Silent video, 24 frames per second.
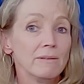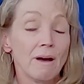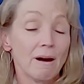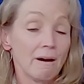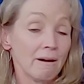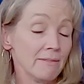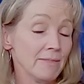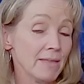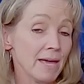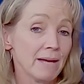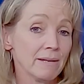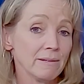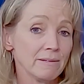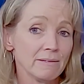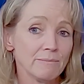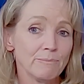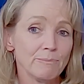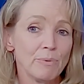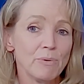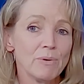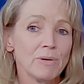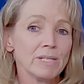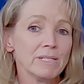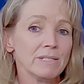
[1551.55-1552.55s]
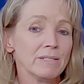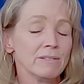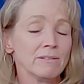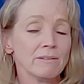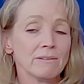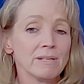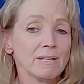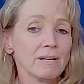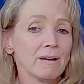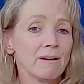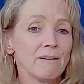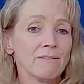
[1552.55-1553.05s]
on that point
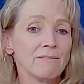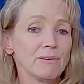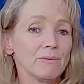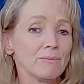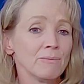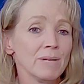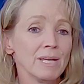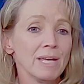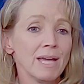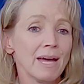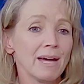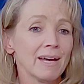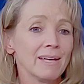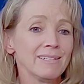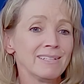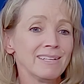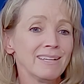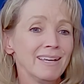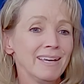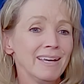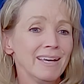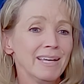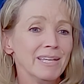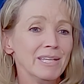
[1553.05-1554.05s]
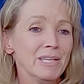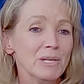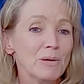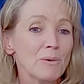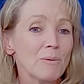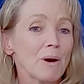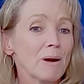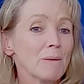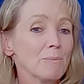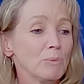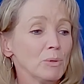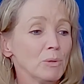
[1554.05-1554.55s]
during COVID, we had,
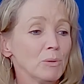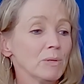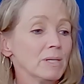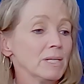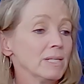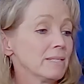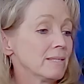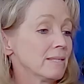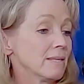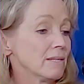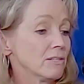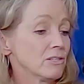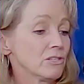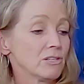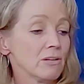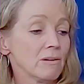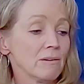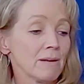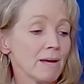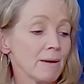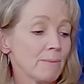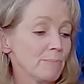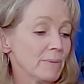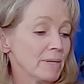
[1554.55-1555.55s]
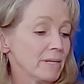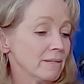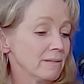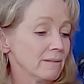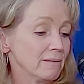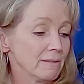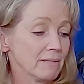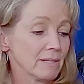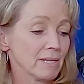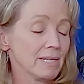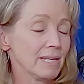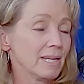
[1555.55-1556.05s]
our employees that showed up
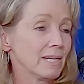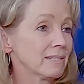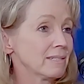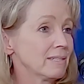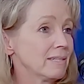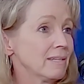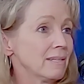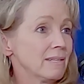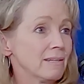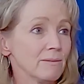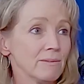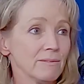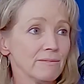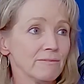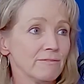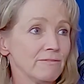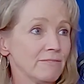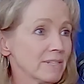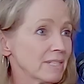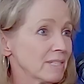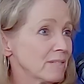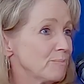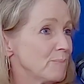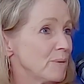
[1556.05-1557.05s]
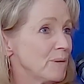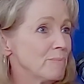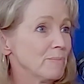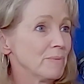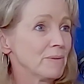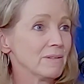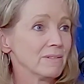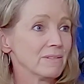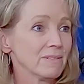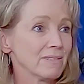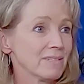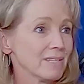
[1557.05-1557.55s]
and connected and fixed
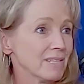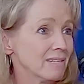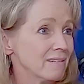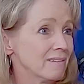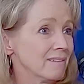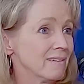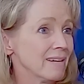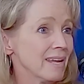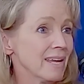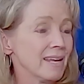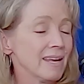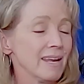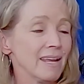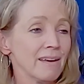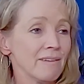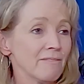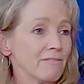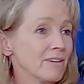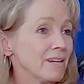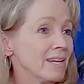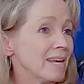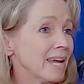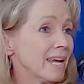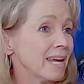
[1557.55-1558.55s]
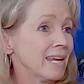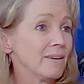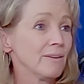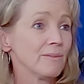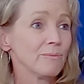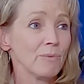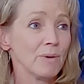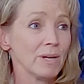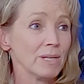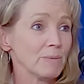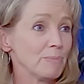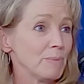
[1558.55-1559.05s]
people's internet every day,
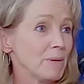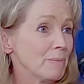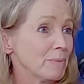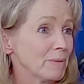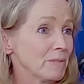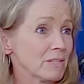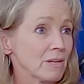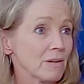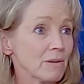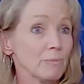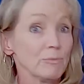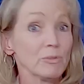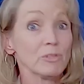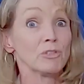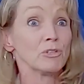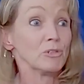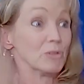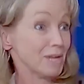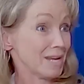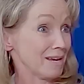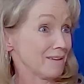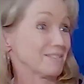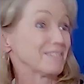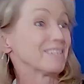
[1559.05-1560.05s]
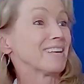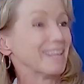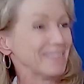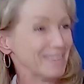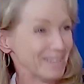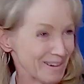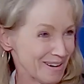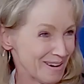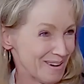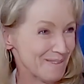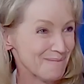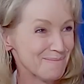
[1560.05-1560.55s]
went to people's homes, stood outside
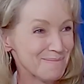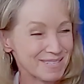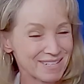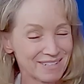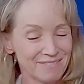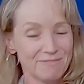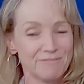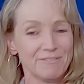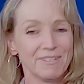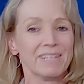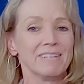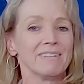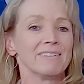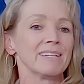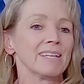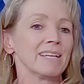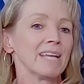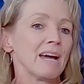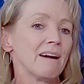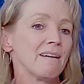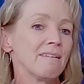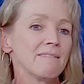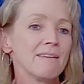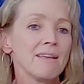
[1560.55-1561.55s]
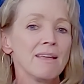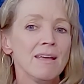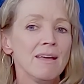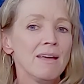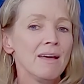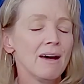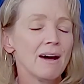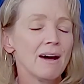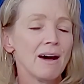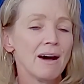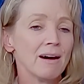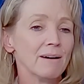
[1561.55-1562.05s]
their homes and figured it out.
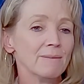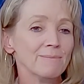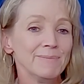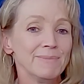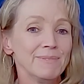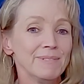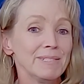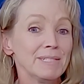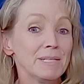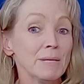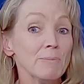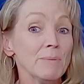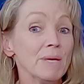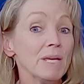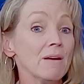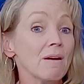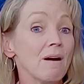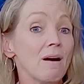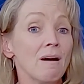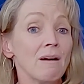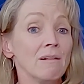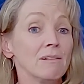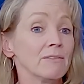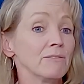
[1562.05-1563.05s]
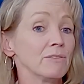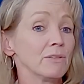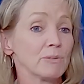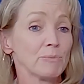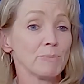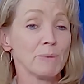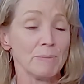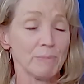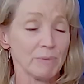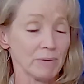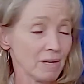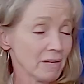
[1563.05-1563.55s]
To me, all of those
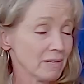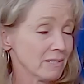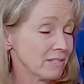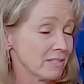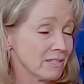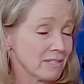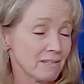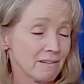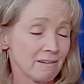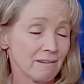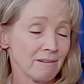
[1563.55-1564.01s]
people, not just in